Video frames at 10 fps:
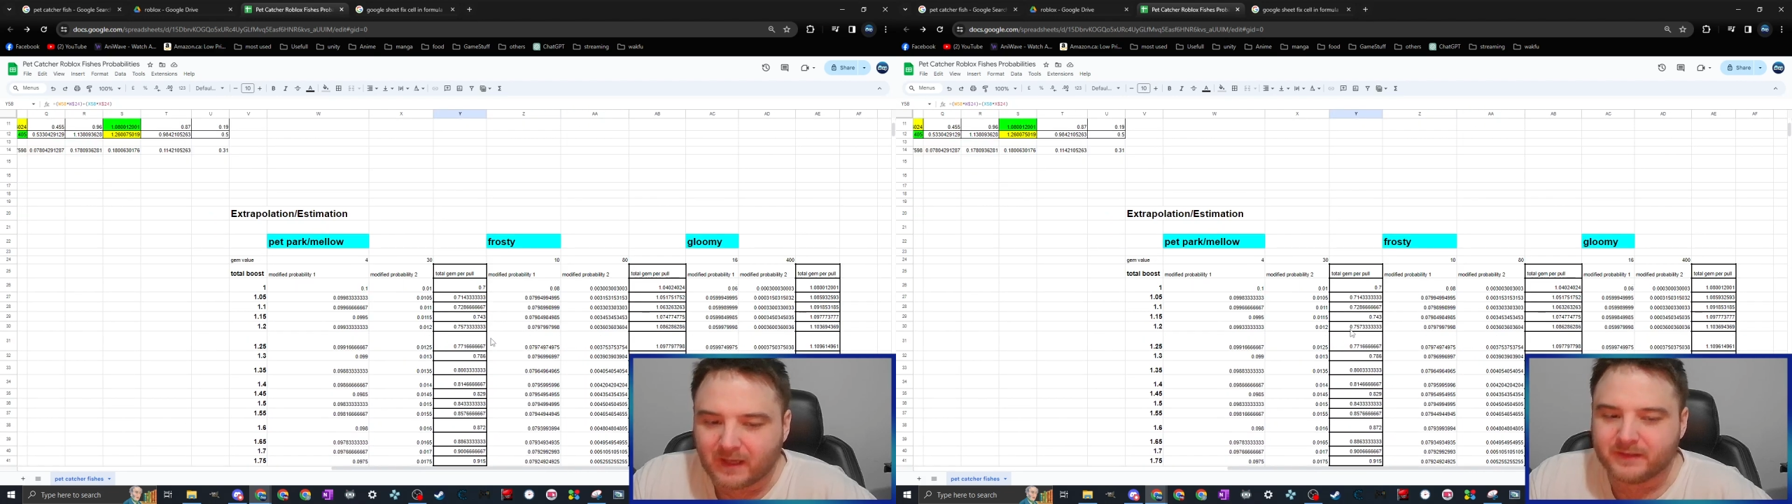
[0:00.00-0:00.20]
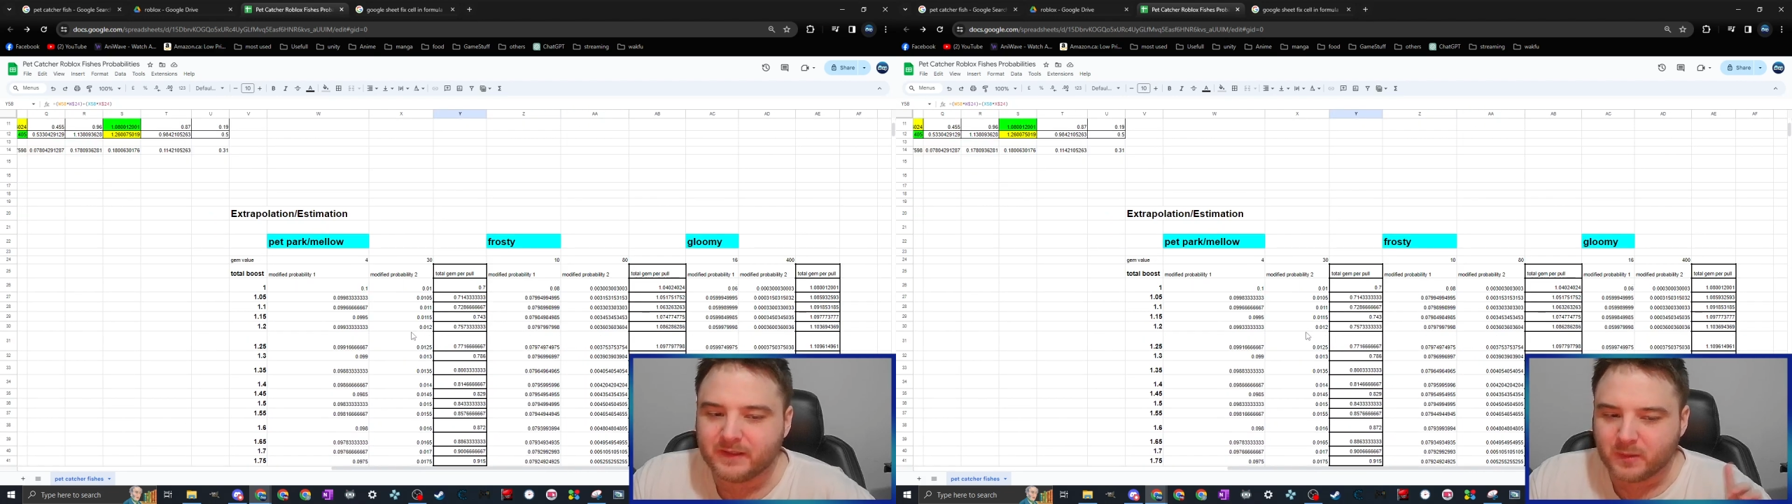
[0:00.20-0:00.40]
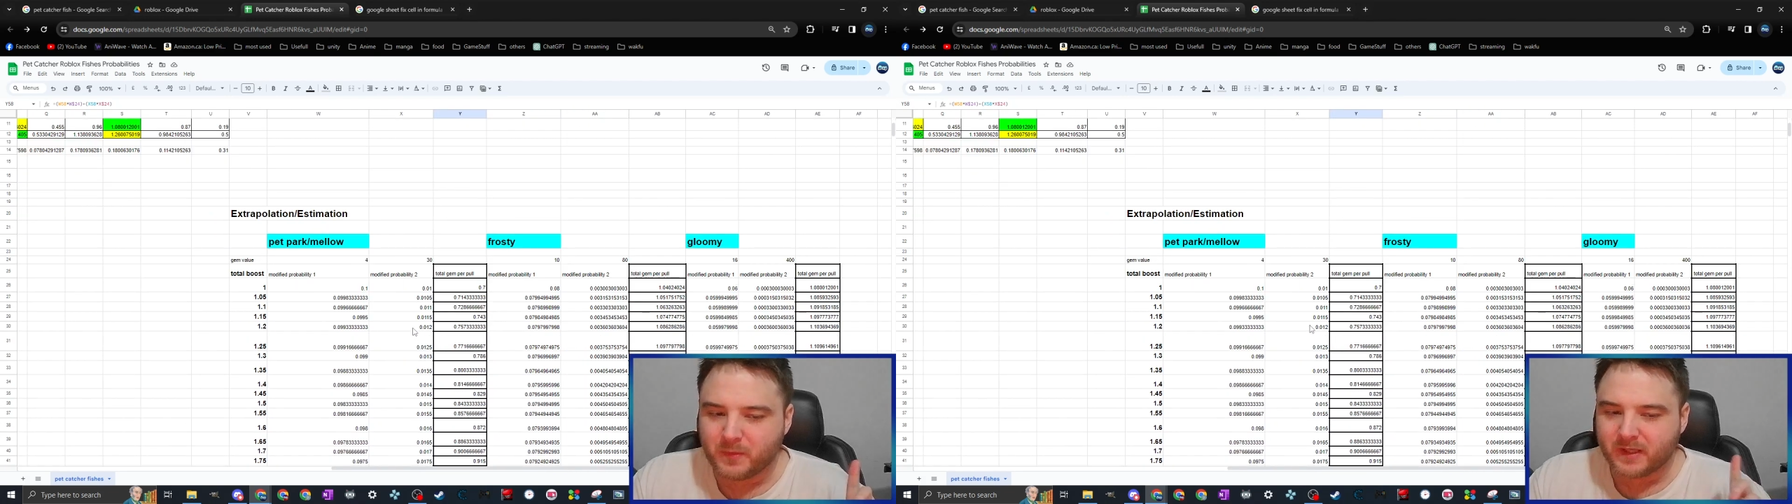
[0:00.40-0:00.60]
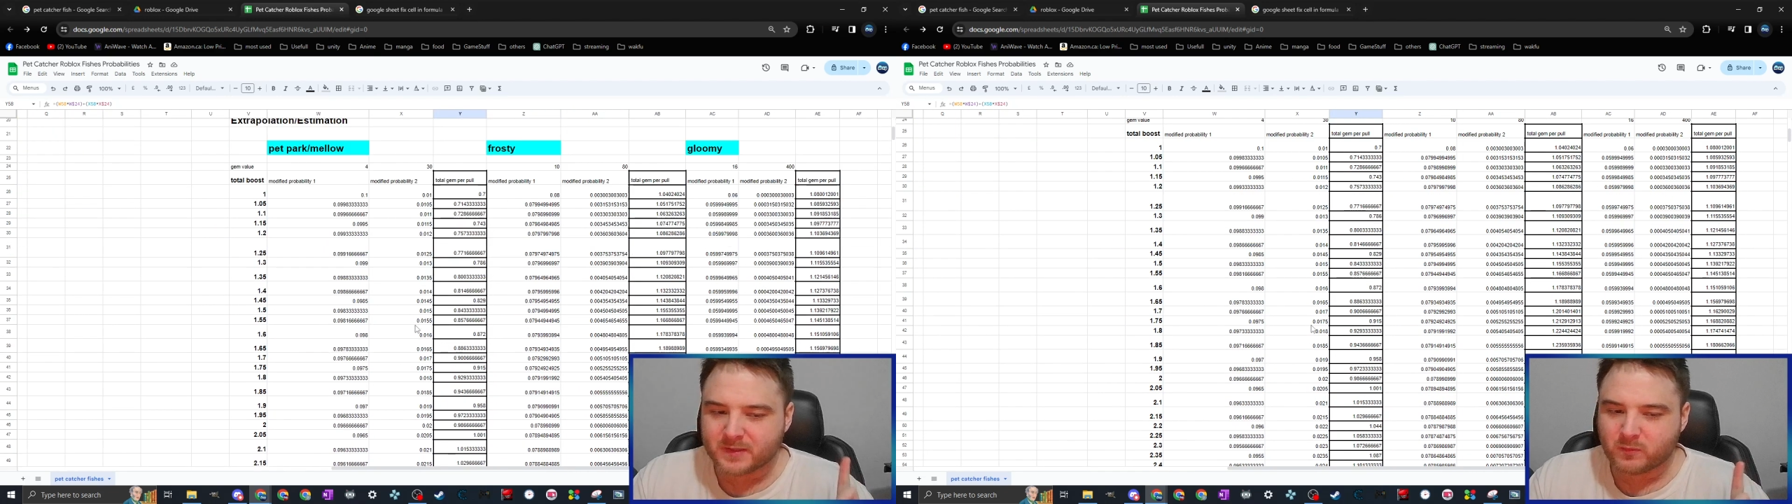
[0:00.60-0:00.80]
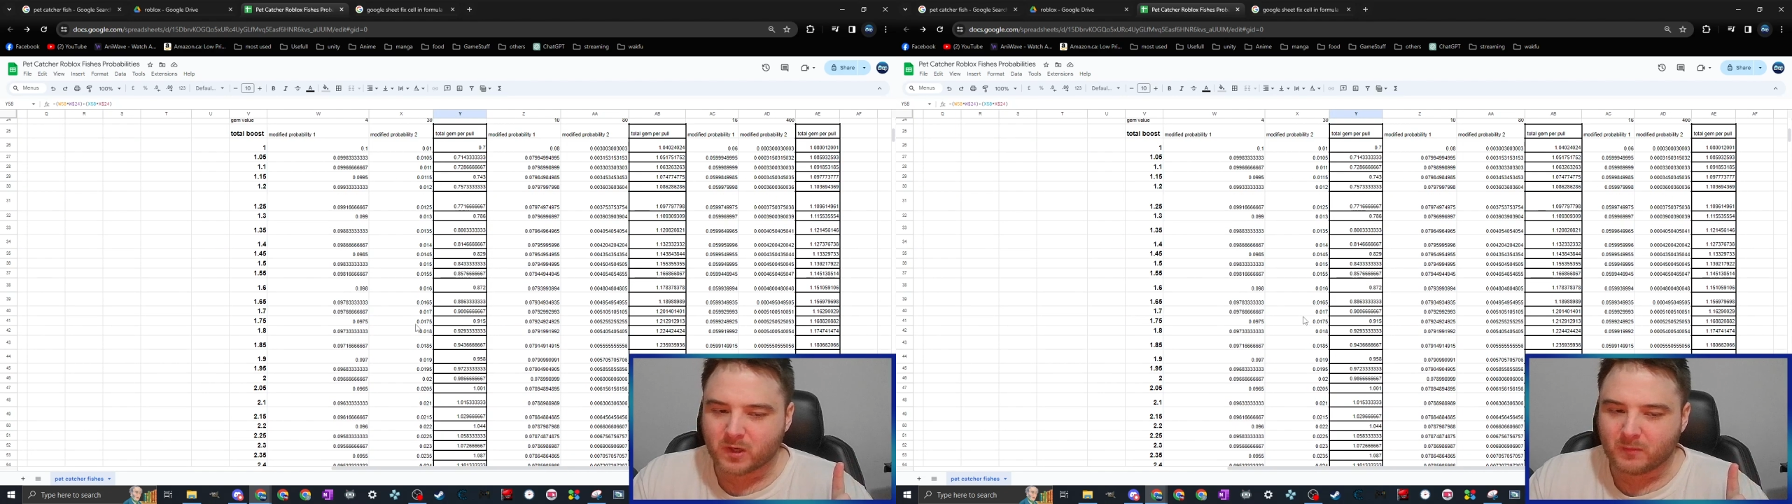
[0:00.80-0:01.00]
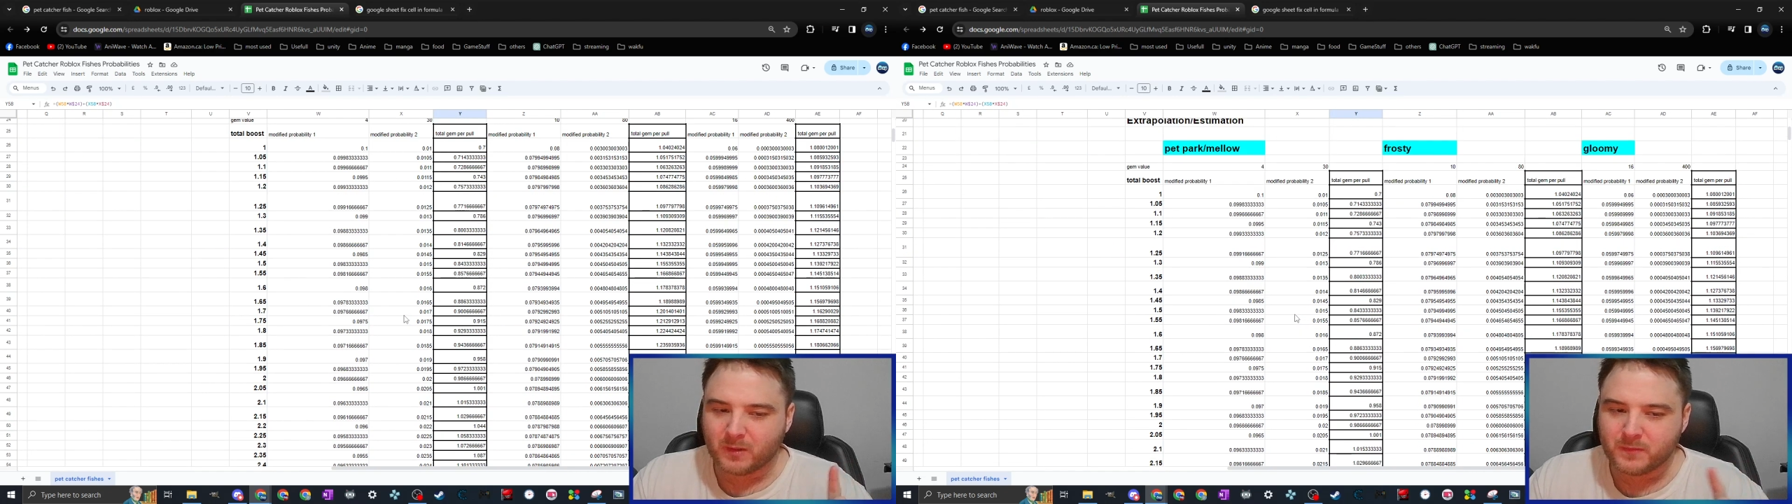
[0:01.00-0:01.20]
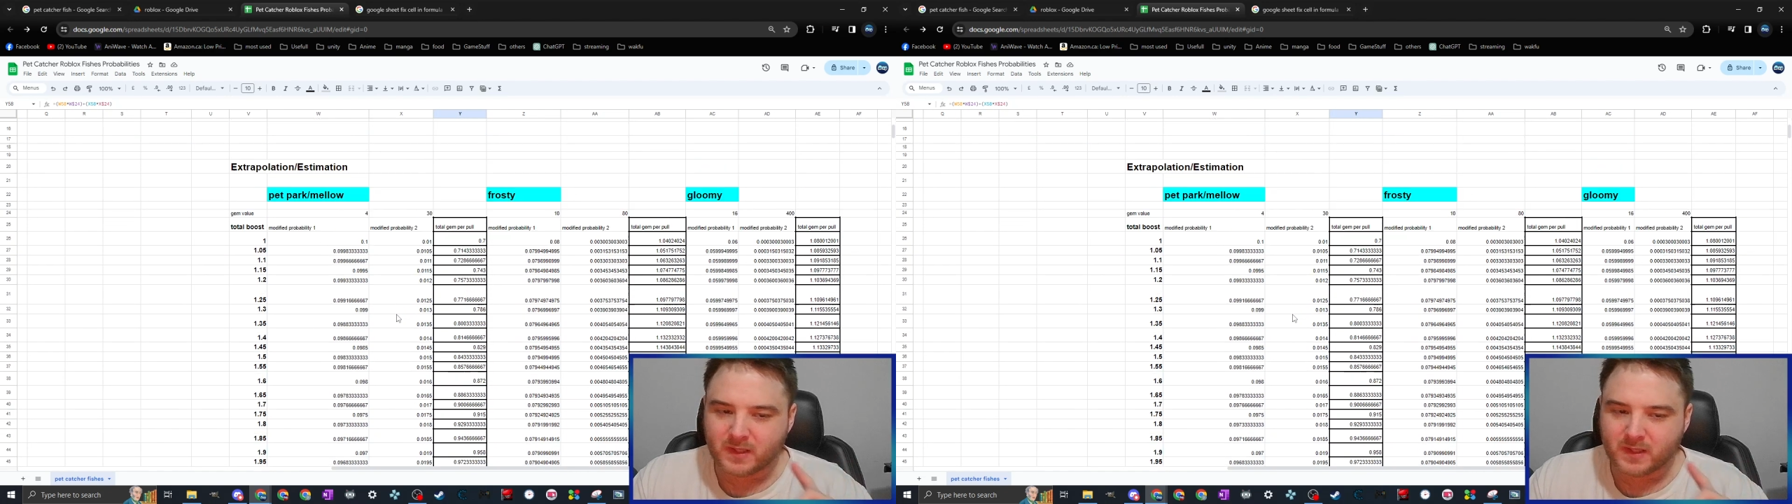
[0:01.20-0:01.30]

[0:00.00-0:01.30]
the biggest problem